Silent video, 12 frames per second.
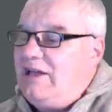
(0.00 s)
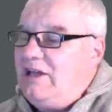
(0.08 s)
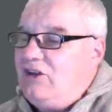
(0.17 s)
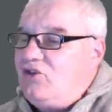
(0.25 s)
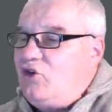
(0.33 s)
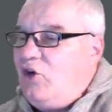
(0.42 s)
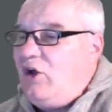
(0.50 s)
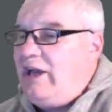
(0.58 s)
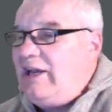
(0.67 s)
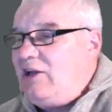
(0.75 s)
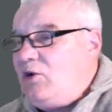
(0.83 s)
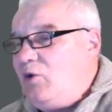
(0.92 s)

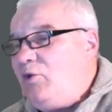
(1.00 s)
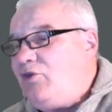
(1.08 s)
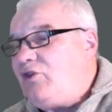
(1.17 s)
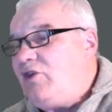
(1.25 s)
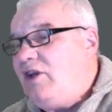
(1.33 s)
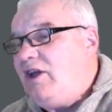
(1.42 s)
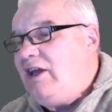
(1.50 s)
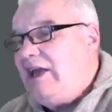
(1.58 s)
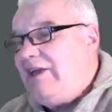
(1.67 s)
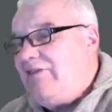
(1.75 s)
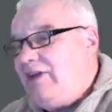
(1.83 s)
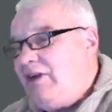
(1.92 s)
triangles,
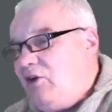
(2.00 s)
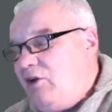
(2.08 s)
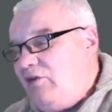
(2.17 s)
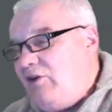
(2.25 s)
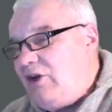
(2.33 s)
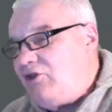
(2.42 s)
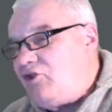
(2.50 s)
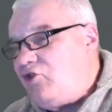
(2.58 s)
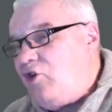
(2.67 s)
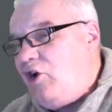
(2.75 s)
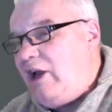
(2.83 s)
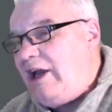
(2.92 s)
and then on those
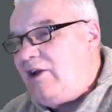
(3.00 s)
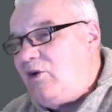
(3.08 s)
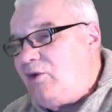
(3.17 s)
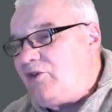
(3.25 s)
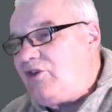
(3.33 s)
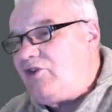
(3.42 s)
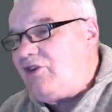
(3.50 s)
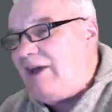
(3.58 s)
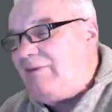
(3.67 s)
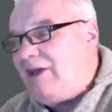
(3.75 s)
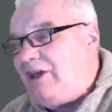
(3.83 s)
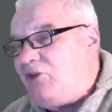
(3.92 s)
triangles,
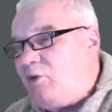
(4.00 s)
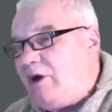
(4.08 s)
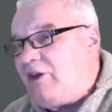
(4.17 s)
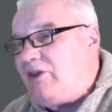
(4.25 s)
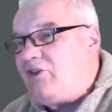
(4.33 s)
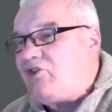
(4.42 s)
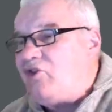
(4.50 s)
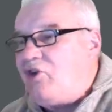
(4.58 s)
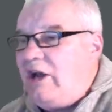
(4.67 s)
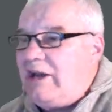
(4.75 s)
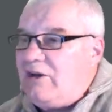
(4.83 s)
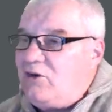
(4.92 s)
each one of those
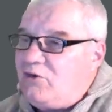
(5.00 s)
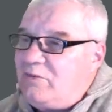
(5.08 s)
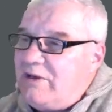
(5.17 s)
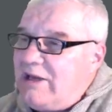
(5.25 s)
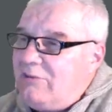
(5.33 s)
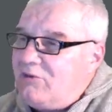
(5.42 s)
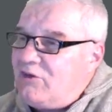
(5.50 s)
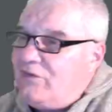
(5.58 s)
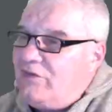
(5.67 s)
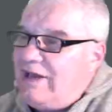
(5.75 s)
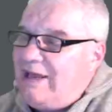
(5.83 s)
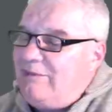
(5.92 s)
triangles becomes a
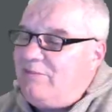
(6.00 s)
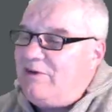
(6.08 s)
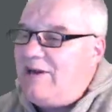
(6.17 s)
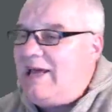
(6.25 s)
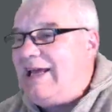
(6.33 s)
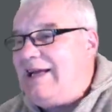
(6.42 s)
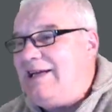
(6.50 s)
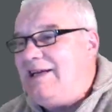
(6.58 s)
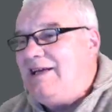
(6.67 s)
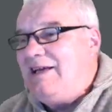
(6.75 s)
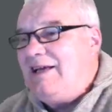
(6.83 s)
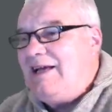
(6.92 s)
flat plane,
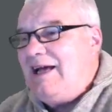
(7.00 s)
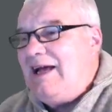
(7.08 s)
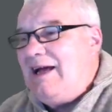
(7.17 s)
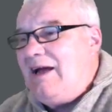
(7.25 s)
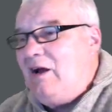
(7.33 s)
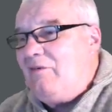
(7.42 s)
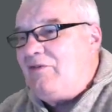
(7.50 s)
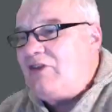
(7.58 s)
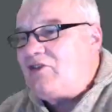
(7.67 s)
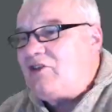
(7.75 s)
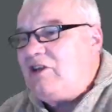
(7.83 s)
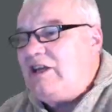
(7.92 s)

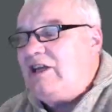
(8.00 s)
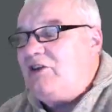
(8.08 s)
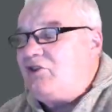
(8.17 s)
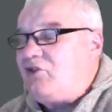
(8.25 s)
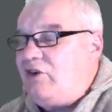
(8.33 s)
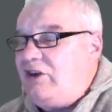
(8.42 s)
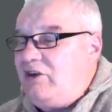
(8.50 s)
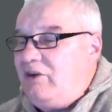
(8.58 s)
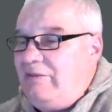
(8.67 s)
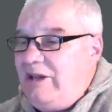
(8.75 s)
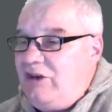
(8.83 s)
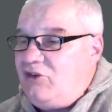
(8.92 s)
obviously in 3
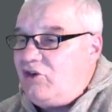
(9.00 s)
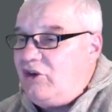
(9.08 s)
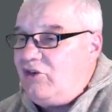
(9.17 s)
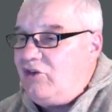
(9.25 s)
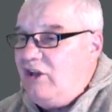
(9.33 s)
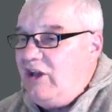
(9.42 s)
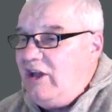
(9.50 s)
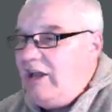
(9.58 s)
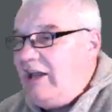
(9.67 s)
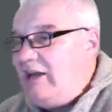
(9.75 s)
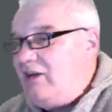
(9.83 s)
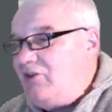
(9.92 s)
dimensions,
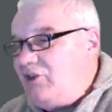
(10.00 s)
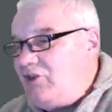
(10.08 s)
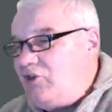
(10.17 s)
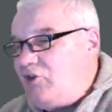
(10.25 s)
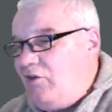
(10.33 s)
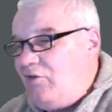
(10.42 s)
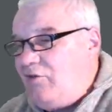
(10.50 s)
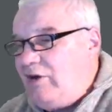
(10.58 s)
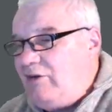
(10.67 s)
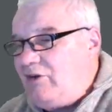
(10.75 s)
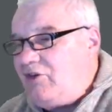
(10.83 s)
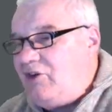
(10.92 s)
and the
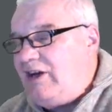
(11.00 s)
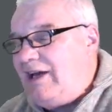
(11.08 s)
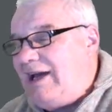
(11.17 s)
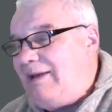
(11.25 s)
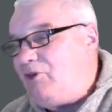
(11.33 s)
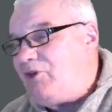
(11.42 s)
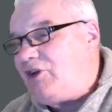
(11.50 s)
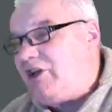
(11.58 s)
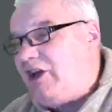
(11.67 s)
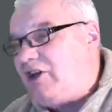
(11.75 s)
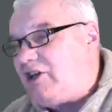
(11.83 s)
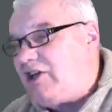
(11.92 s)
software is then able to
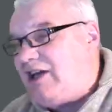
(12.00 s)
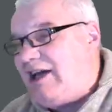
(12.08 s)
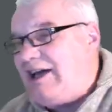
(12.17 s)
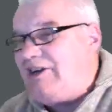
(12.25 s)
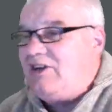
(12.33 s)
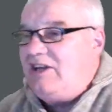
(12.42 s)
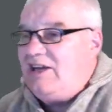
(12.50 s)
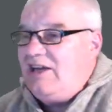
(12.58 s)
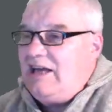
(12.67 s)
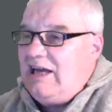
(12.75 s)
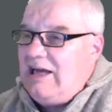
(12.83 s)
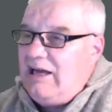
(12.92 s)
calculate
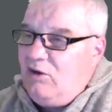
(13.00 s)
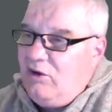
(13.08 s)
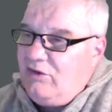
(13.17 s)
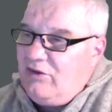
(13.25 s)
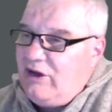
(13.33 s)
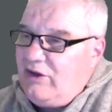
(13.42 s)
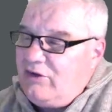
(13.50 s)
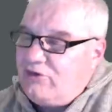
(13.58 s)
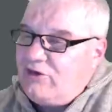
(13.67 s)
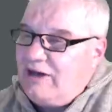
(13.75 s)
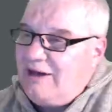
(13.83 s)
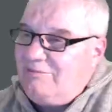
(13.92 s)
on
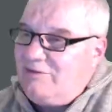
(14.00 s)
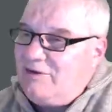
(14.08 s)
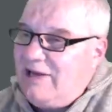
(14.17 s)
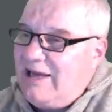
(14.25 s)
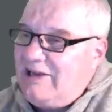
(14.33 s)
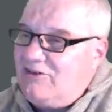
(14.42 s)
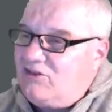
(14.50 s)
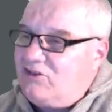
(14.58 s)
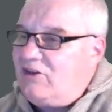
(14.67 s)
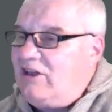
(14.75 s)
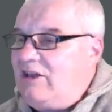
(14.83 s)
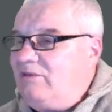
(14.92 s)
those planes
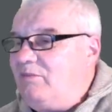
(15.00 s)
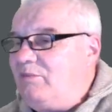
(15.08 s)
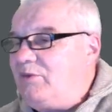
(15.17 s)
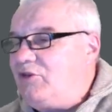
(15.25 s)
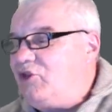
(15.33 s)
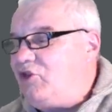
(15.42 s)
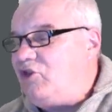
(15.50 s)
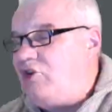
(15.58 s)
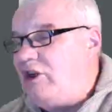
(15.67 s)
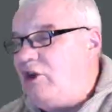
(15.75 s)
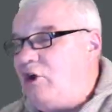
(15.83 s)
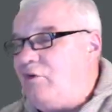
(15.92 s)
the
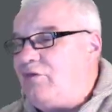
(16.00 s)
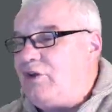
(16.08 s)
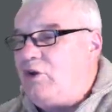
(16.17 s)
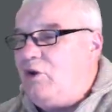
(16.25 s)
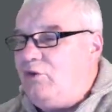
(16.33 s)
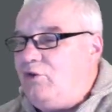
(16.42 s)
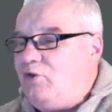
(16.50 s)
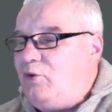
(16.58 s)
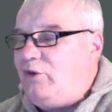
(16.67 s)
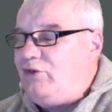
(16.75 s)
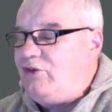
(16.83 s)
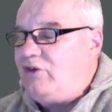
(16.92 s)
positioning of the
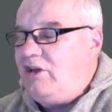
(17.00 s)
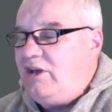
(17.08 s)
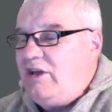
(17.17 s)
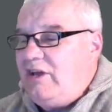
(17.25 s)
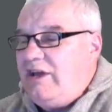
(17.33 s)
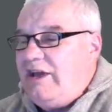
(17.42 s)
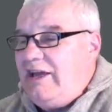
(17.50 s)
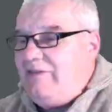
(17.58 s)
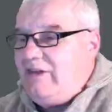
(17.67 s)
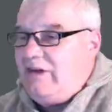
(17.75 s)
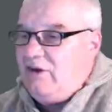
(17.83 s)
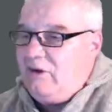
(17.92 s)
contours,
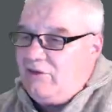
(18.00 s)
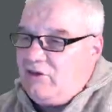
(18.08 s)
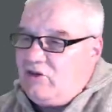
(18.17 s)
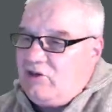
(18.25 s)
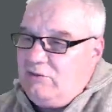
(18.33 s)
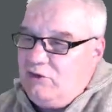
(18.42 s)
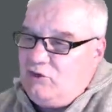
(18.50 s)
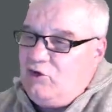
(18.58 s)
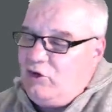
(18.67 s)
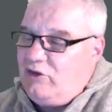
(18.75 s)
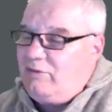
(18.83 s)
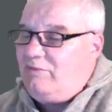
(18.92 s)
and then obviously we
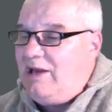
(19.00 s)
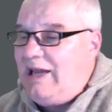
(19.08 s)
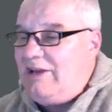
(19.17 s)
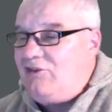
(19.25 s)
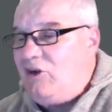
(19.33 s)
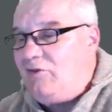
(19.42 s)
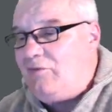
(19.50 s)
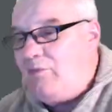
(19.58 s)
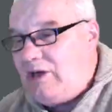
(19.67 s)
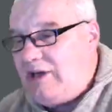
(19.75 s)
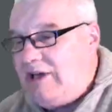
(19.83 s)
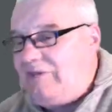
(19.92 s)
turn the planes off and
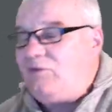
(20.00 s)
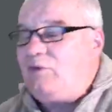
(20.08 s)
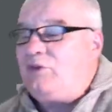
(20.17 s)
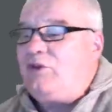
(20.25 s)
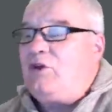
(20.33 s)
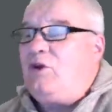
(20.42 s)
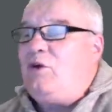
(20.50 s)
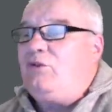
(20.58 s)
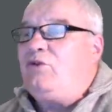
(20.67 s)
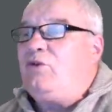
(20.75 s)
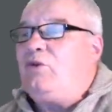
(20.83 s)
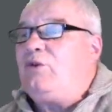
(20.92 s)
we're left with the
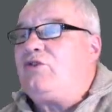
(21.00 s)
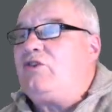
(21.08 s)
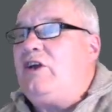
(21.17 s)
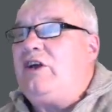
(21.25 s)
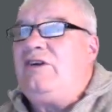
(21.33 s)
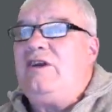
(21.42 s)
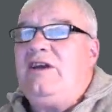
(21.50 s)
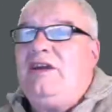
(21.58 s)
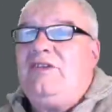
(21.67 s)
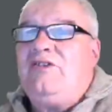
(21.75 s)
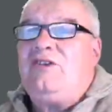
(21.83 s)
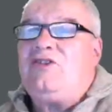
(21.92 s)
contours. So
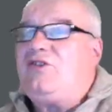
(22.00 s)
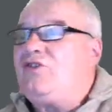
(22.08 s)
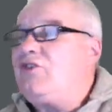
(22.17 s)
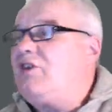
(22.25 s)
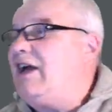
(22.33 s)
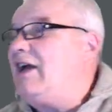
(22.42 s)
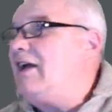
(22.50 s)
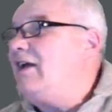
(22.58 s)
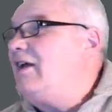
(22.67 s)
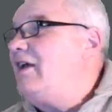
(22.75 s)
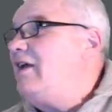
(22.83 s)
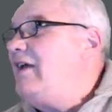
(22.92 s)
this is
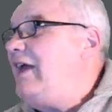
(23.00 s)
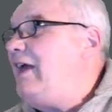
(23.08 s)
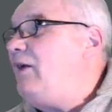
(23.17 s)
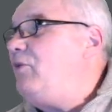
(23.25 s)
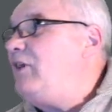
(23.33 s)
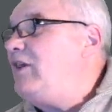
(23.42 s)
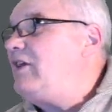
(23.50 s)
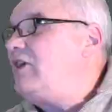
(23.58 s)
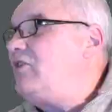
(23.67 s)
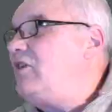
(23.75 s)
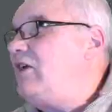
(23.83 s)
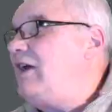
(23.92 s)
how we
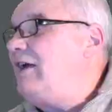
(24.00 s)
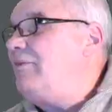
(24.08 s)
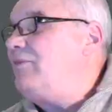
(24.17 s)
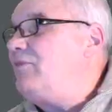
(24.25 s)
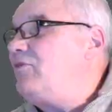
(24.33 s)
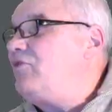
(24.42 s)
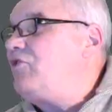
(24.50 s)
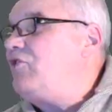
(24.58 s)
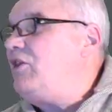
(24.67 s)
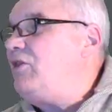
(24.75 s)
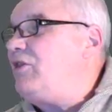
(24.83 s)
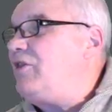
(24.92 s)
can
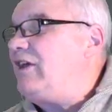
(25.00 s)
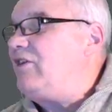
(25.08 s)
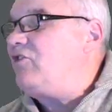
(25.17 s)
tin things.